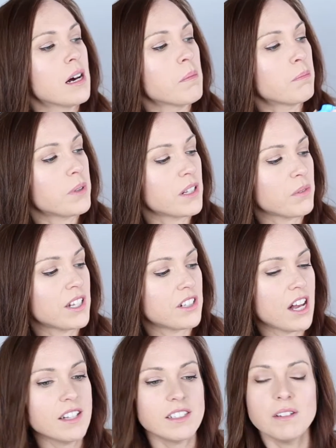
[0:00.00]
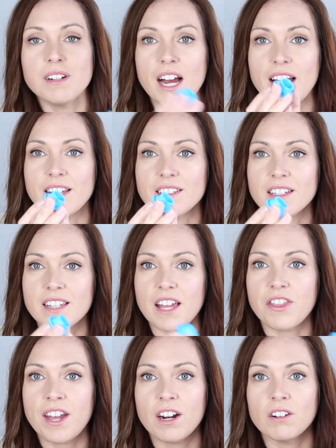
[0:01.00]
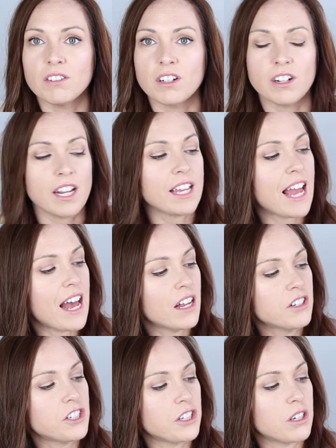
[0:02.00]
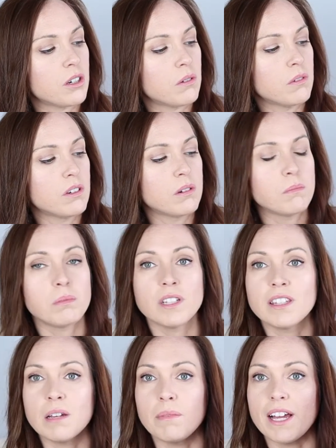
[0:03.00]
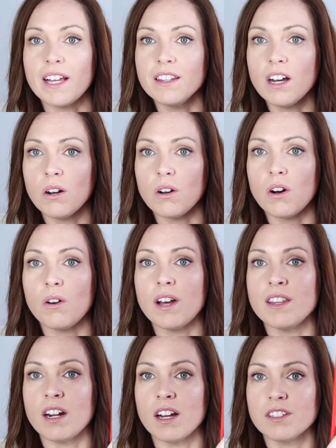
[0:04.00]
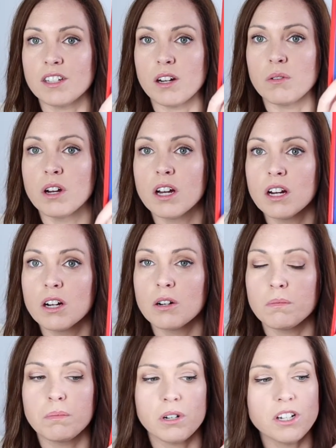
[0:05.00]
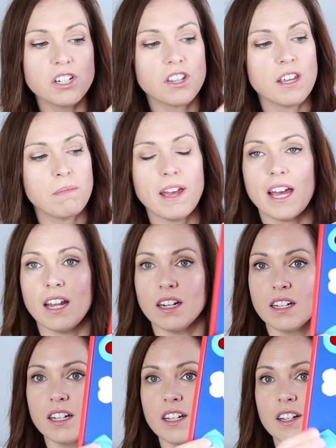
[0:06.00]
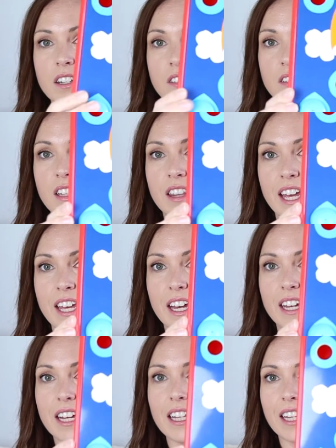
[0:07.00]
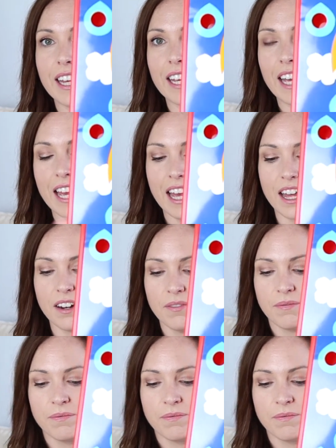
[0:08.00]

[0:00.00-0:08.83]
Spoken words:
But what's also nice is that they are learning how to put them in the hole and then also push them in so that they click in.